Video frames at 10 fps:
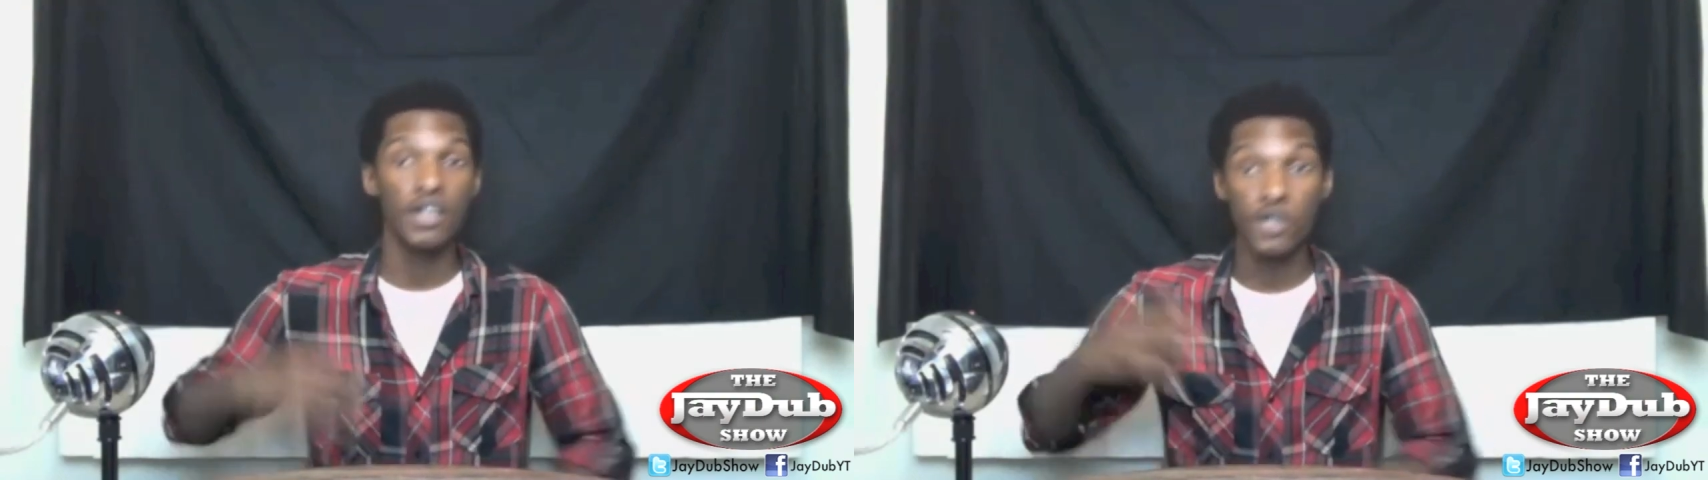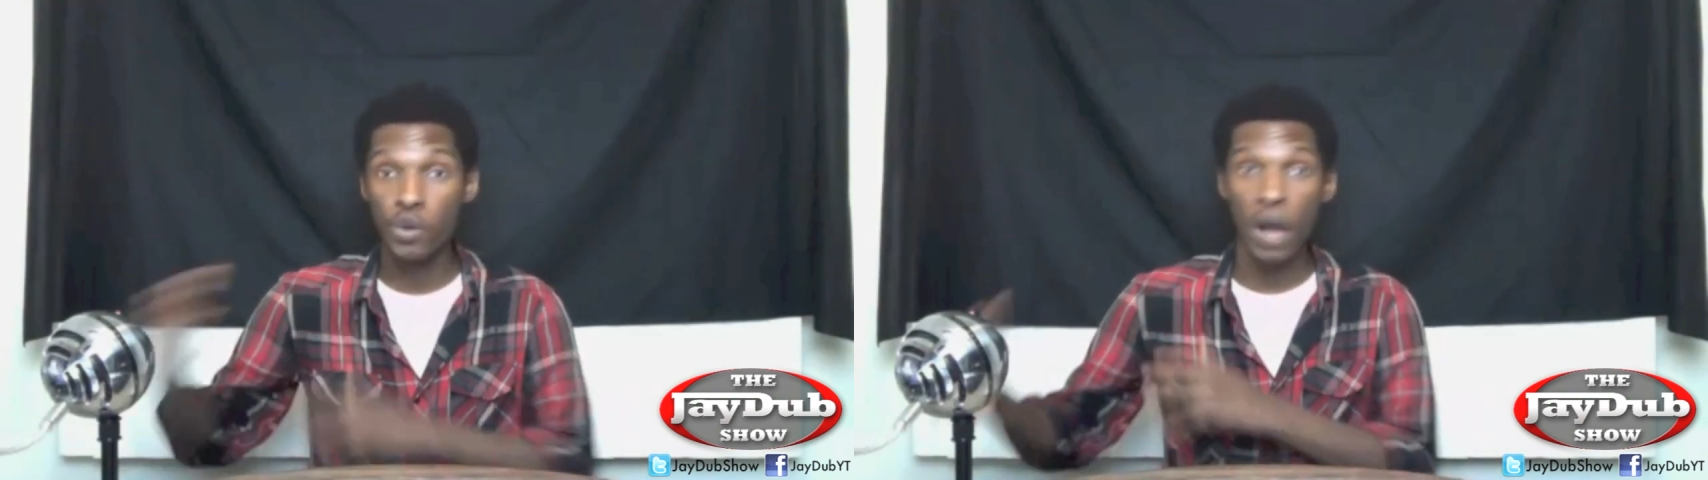
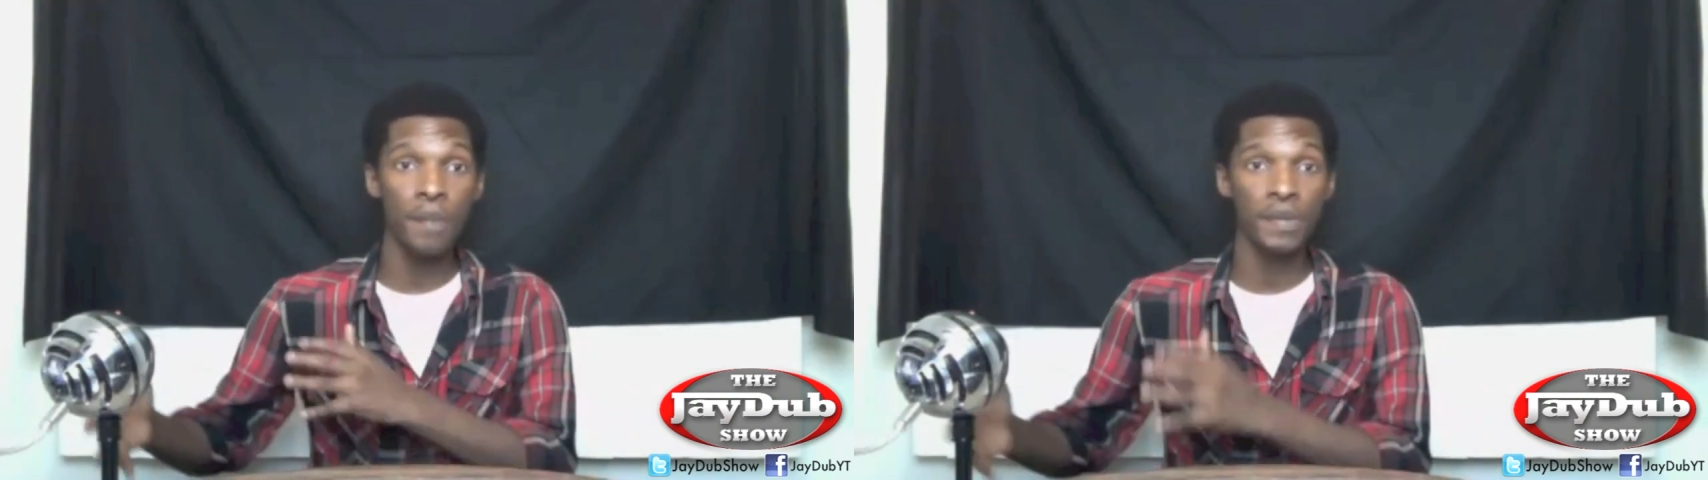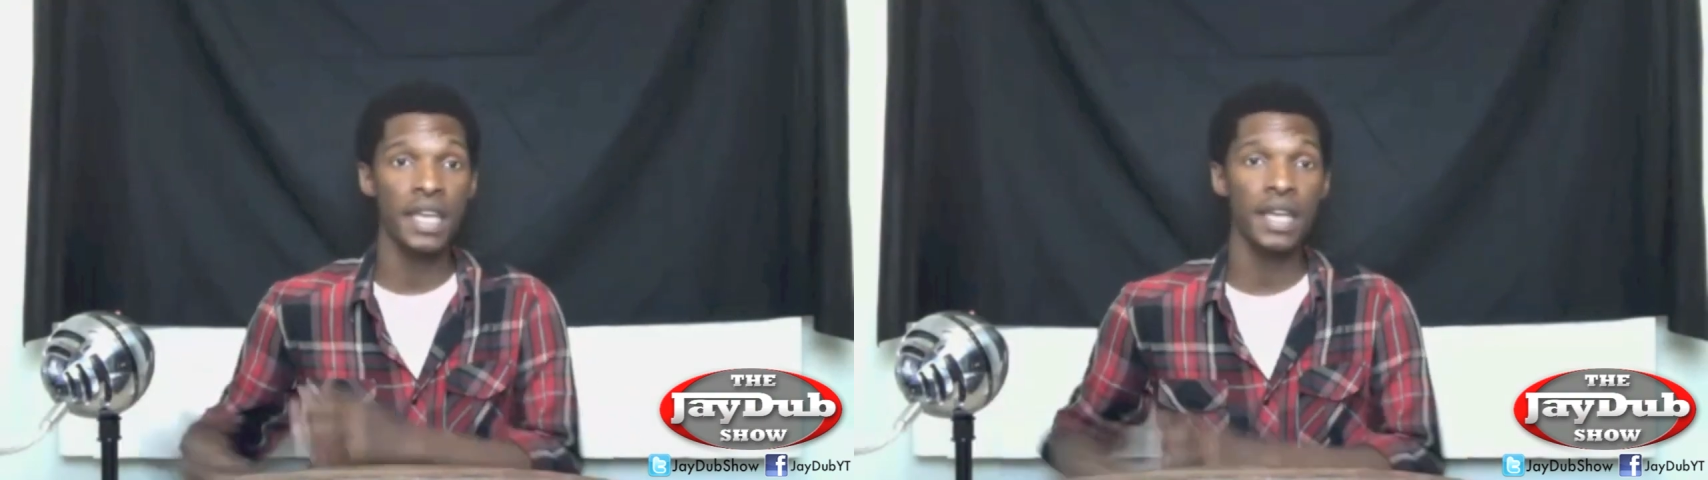
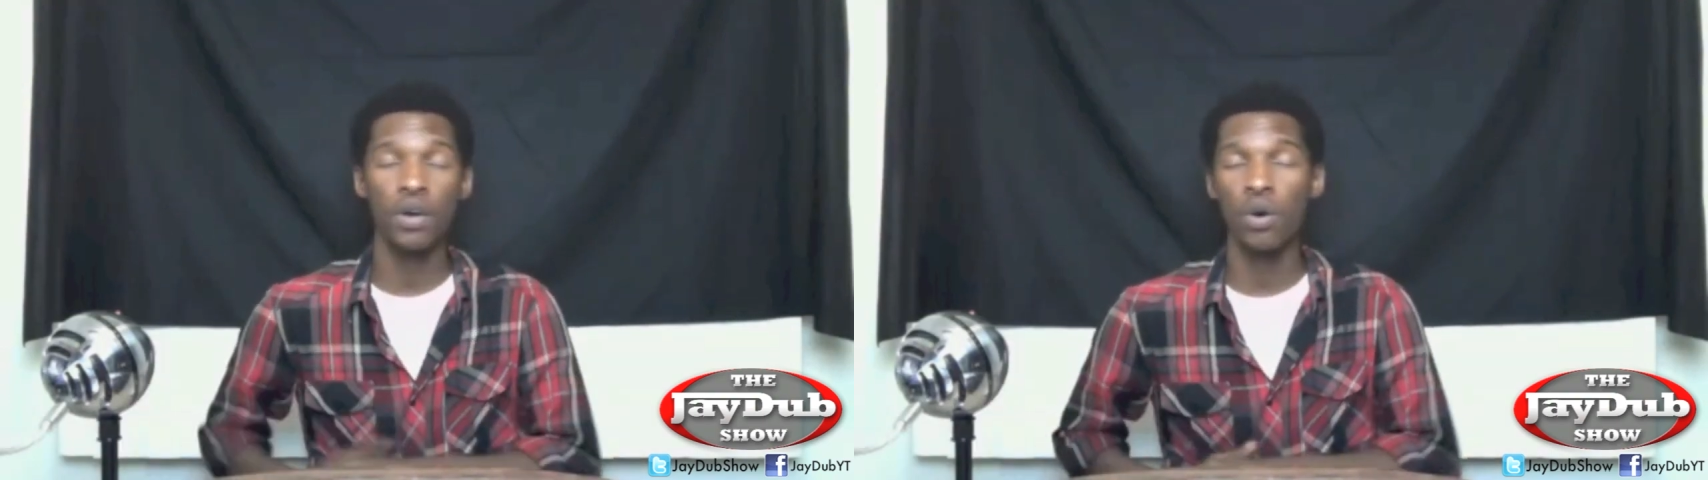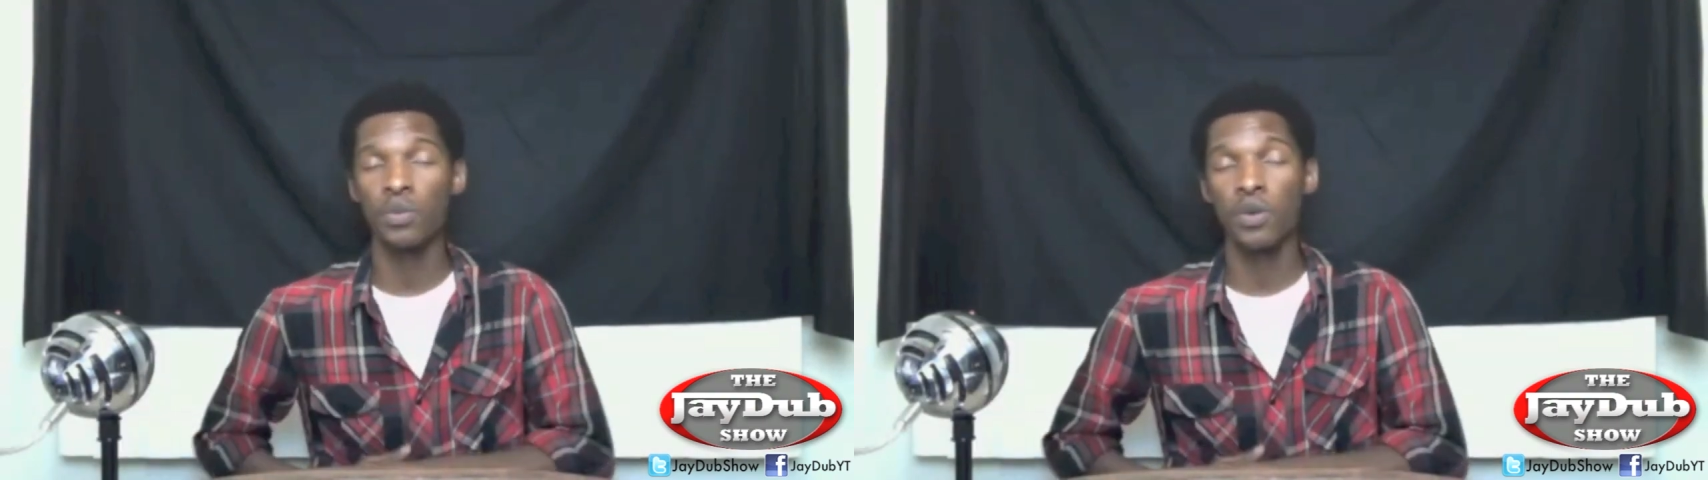drop
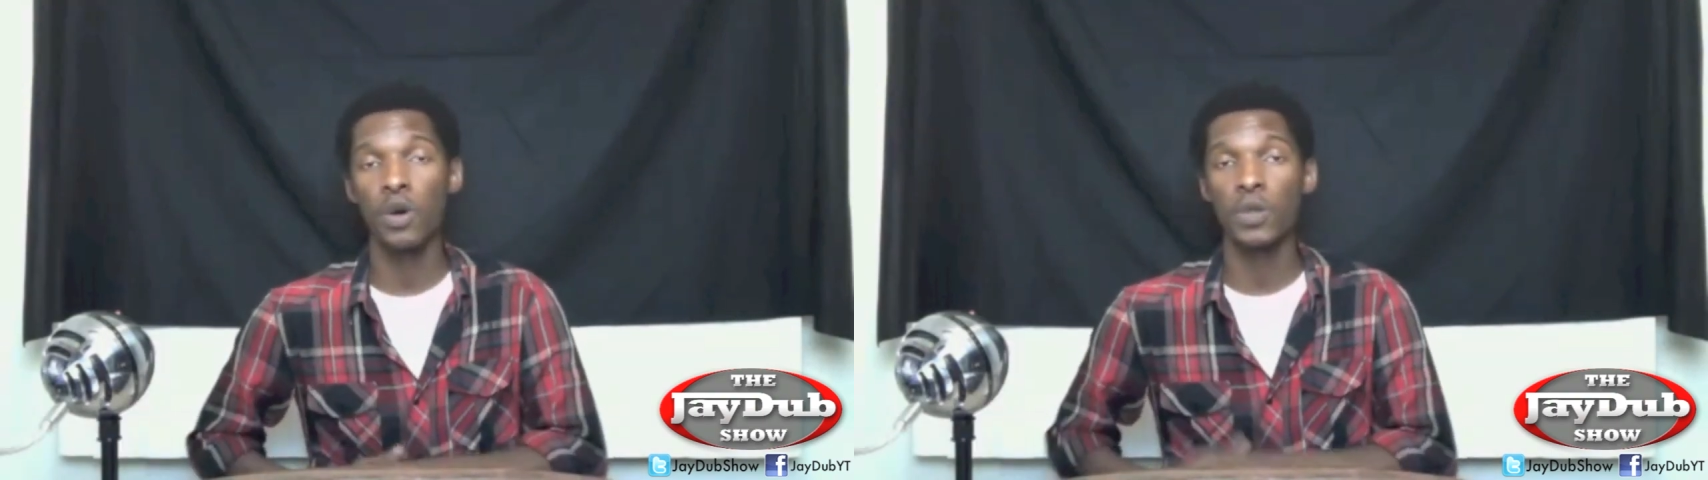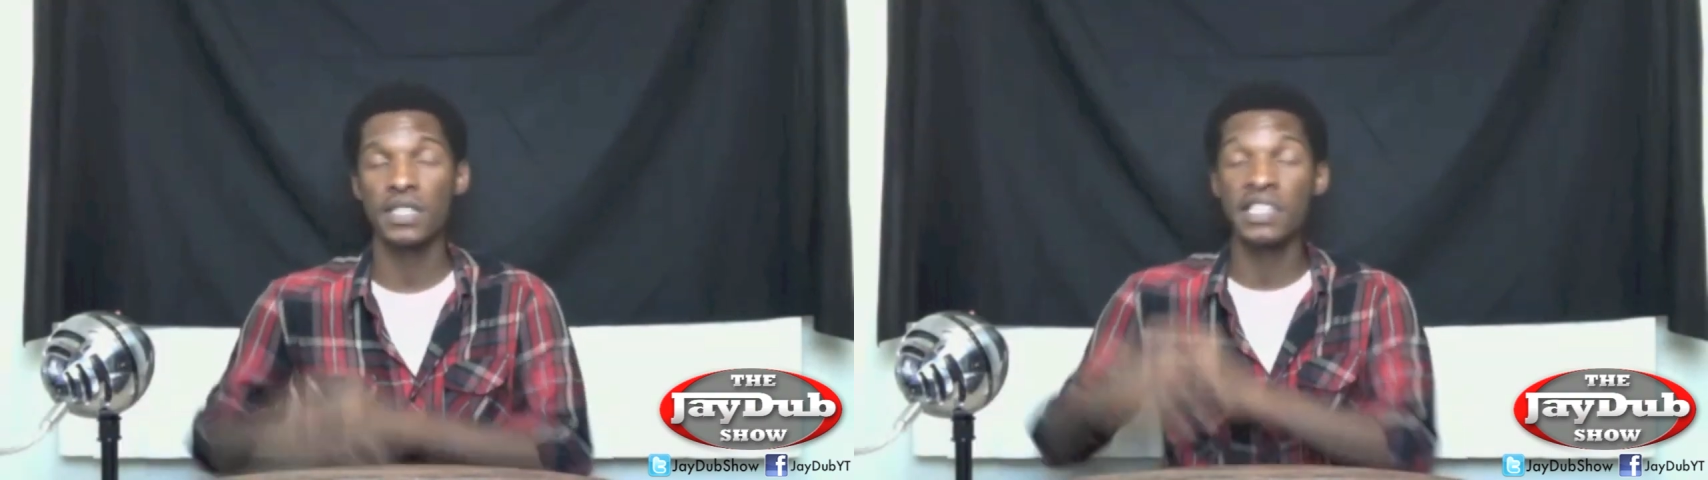kick on
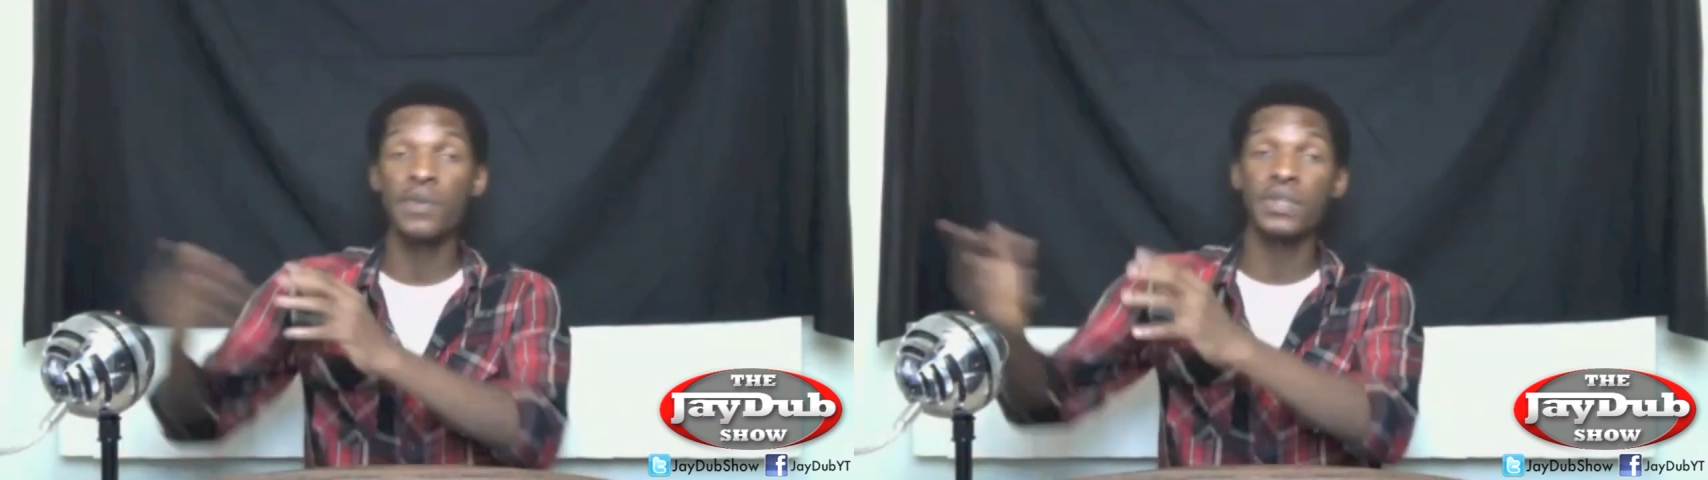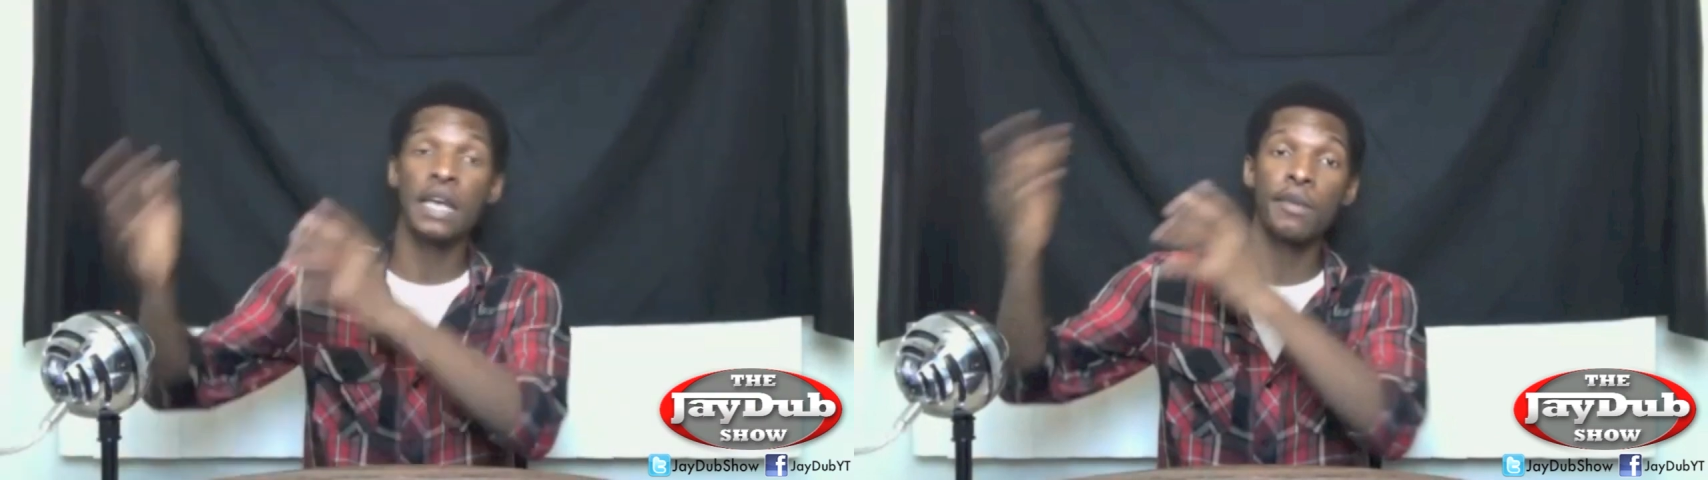Rhodes as
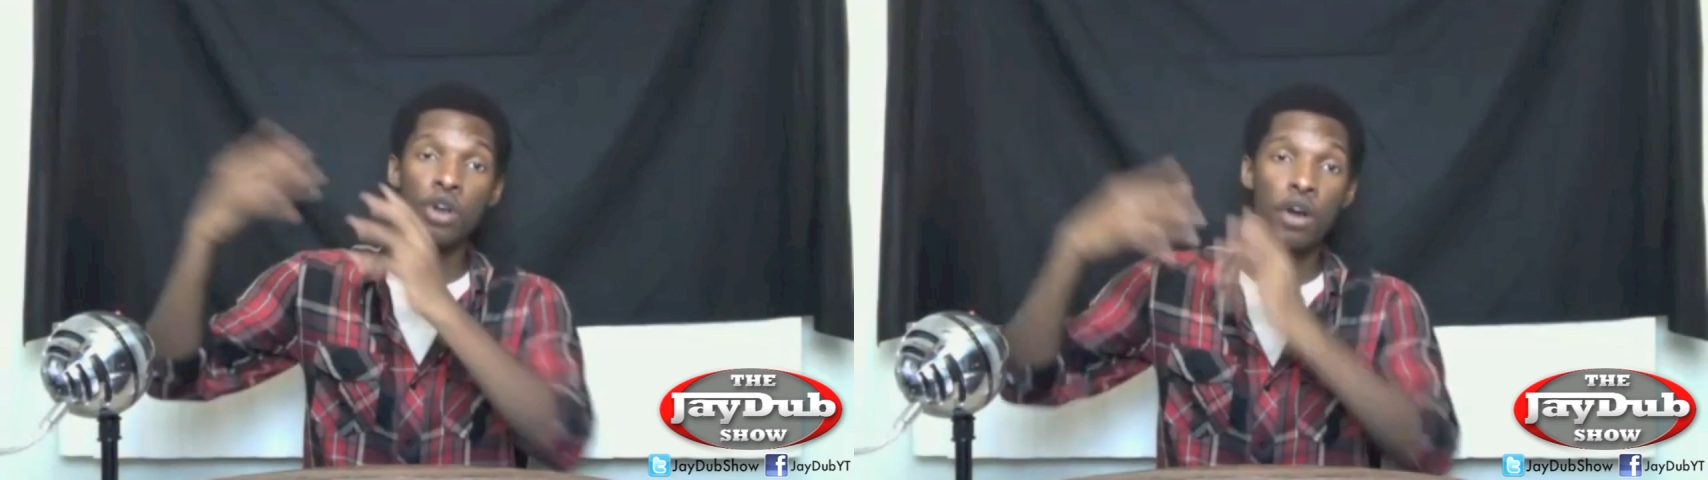he was coming